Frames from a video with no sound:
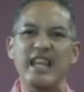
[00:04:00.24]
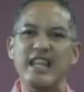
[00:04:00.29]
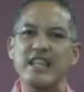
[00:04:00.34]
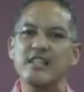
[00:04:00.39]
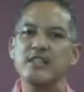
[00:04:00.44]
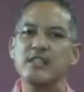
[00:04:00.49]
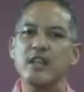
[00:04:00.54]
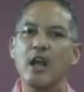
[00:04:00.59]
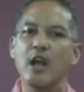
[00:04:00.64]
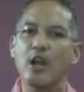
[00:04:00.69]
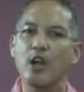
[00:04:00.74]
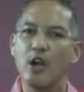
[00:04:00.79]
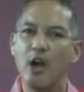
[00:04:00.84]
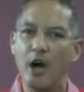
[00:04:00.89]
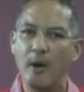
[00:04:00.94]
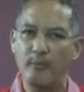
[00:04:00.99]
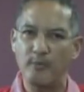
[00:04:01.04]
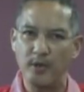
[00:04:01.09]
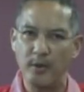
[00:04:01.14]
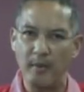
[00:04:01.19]
is
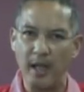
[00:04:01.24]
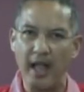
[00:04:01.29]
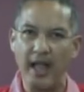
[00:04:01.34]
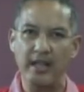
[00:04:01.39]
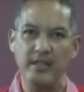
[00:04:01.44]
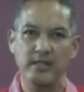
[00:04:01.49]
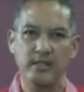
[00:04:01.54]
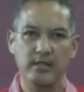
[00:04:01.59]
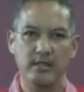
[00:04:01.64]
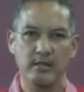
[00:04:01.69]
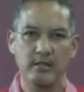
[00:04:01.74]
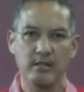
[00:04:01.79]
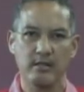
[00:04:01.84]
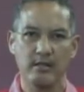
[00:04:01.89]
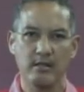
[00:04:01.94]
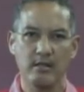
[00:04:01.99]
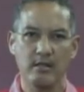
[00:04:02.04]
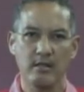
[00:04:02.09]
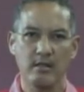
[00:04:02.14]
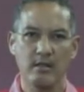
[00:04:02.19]
compromised.
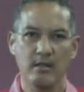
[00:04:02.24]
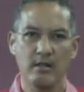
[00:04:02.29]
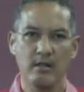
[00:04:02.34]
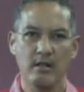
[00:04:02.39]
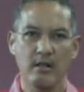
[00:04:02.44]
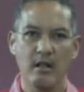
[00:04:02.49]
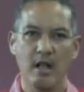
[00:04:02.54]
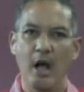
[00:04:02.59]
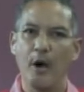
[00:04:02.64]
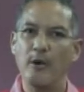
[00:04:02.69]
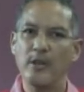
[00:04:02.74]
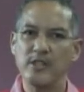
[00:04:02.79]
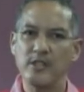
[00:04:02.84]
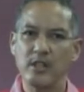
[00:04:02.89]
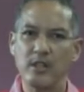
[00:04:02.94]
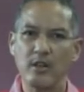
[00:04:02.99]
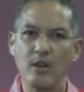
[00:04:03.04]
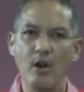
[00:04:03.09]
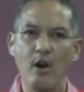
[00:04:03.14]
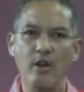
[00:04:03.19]
Our
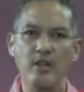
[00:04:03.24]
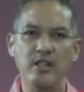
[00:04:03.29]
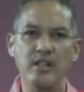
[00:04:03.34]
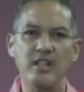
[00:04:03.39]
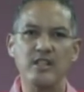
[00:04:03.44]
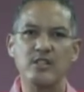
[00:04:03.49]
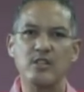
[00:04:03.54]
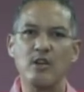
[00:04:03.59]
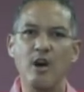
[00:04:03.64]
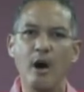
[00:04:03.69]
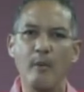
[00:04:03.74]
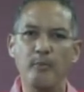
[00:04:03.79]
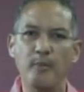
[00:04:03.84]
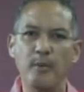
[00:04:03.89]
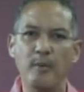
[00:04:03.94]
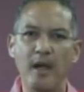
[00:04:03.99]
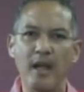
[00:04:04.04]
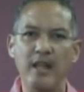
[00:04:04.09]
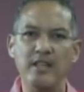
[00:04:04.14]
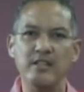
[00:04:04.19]
security is
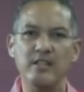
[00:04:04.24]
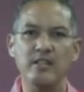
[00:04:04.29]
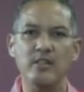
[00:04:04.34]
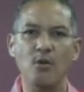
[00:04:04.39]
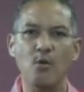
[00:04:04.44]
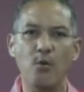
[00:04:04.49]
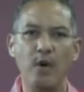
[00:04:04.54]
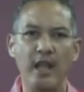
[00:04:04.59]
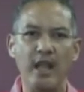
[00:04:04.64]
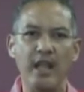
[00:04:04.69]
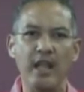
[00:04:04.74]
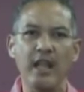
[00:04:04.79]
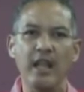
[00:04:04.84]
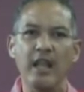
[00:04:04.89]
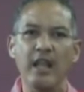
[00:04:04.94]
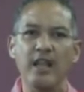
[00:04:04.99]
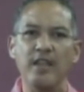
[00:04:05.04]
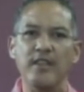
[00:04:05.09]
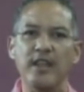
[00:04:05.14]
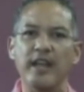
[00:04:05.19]
compromised in a way
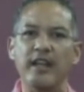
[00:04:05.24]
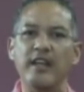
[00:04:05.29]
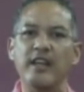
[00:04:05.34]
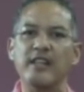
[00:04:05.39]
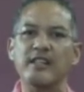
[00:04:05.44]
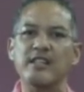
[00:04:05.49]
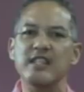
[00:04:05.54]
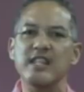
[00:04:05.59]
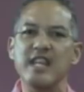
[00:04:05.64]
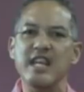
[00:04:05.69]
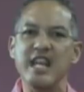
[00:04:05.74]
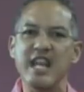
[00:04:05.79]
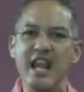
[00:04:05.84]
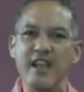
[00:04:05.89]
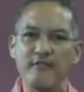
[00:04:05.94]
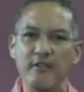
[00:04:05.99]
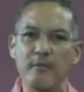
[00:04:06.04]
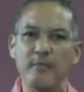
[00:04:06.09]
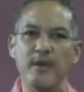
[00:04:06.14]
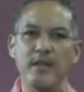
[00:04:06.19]
that it has
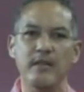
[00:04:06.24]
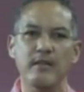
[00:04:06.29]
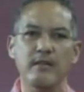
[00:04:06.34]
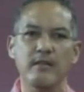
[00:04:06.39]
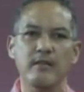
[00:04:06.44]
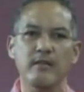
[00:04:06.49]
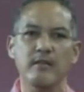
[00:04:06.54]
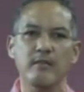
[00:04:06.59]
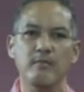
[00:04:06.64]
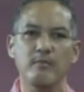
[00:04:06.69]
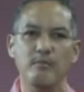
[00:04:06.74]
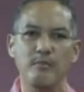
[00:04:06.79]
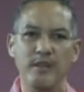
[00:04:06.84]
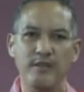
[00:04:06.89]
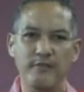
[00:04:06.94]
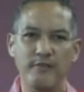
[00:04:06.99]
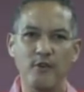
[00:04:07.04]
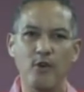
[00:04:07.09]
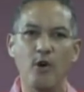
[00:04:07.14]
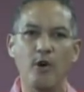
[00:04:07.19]
never been
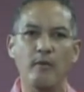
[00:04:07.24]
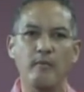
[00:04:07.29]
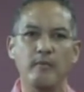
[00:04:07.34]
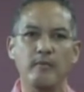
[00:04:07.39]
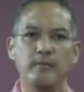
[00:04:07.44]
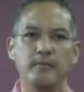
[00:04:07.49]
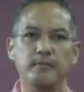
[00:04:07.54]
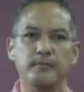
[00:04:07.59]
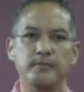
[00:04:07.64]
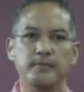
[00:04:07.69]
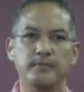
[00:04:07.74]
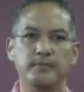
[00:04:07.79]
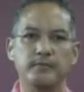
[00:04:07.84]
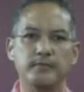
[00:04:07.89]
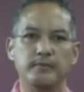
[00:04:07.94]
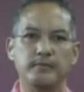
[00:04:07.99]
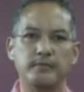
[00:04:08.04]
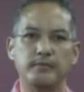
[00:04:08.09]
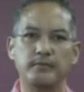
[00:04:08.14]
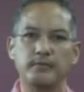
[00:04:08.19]
before.
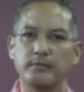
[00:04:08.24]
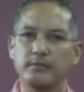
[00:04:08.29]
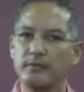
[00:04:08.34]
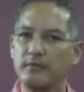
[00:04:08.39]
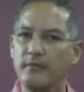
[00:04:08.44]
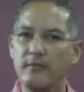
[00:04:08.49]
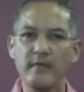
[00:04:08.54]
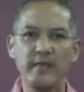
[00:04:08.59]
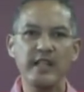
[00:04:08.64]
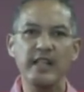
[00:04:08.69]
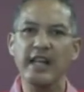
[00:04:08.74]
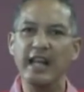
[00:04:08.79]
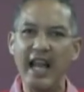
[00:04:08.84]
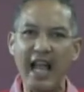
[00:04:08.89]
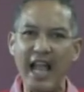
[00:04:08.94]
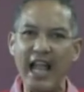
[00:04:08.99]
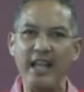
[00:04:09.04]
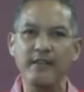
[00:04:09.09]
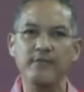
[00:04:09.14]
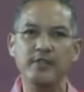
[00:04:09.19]

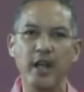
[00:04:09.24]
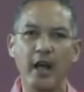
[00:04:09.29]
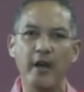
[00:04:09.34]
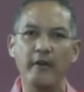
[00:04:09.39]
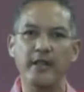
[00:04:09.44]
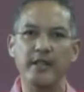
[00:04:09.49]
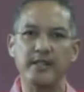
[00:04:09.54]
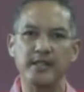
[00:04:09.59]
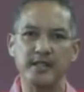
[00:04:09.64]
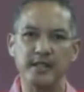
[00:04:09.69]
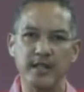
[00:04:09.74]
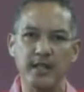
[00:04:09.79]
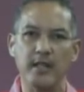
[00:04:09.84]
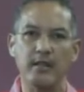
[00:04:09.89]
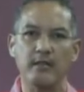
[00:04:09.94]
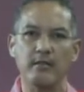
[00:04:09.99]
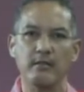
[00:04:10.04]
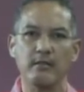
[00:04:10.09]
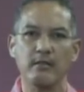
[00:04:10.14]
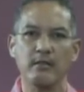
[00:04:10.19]
Lives are at
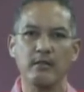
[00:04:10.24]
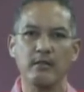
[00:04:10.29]
stake.